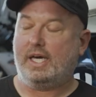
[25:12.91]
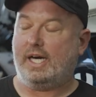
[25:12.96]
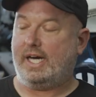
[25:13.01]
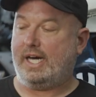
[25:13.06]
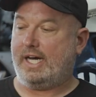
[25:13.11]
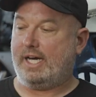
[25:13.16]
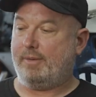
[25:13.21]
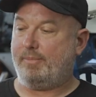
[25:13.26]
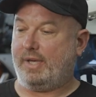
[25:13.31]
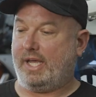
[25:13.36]

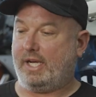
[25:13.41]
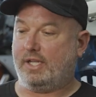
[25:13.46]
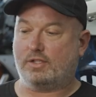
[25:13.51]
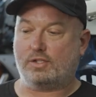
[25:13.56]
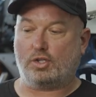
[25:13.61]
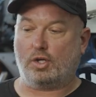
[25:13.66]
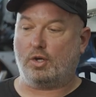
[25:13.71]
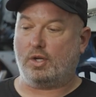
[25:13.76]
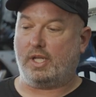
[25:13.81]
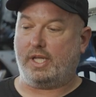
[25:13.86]
and
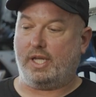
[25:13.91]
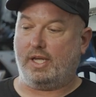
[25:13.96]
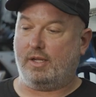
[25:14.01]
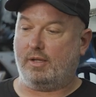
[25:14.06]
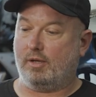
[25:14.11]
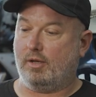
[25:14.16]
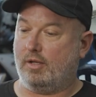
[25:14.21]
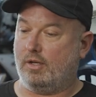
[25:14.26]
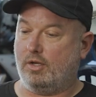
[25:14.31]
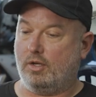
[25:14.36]
it's
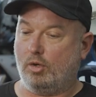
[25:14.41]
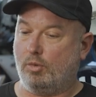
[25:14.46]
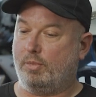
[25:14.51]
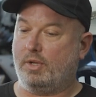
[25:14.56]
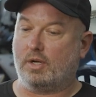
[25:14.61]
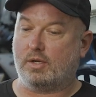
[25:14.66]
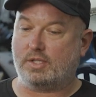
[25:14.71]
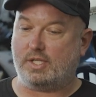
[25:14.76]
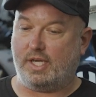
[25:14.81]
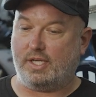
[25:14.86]
certainly no
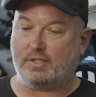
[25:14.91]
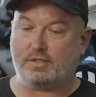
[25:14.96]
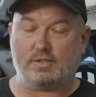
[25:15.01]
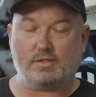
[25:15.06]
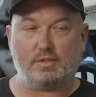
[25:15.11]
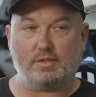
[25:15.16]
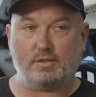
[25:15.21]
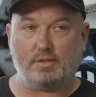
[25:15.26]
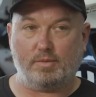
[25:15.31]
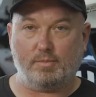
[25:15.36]
beer
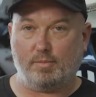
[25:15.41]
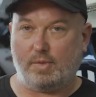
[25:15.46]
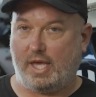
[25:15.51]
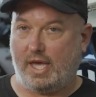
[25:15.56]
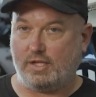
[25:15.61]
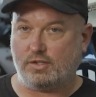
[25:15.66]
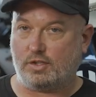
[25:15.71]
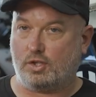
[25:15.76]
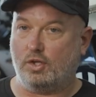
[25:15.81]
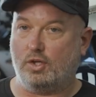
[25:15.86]
tastes
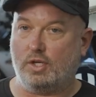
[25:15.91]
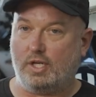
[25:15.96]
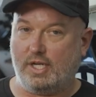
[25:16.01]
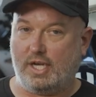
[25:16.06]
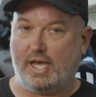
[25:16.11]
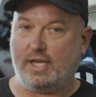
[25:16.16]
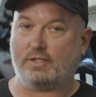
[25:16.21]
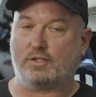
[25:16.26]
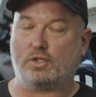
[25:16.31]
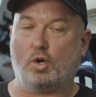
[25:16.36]
as good
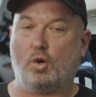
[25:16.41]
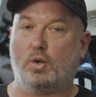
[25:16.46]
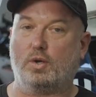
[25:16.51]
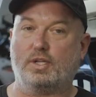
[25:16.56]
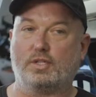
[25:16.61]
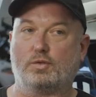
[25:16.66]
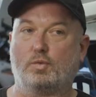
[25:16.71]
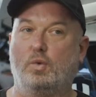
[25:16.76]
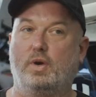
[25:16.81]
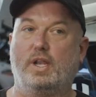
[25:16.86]
and as
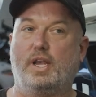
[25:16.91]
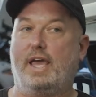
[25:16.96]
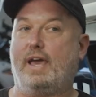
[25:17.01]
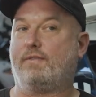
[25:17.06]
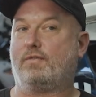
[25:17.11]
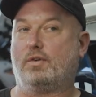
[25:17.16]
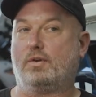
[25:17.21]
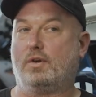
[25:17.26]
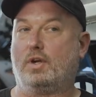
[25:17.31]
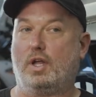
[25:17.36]
cold as one
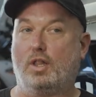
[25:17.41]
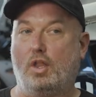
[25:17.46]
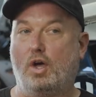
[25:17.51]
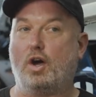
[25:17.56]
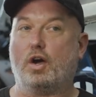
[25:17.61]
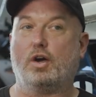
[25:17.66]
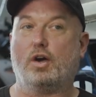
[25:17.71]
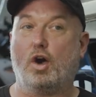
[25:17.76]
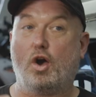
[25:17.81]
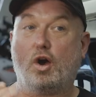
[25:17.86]
after a
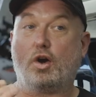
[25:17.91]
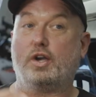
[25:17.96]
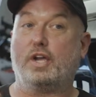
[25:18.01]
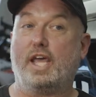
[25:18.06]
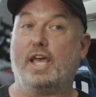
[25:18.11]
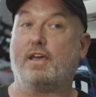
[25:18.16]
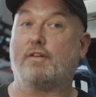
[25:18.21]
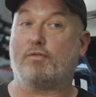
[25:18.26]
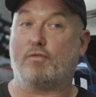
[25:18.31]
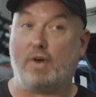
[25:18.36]
long, hard
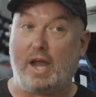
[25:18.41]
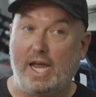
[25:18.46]
day of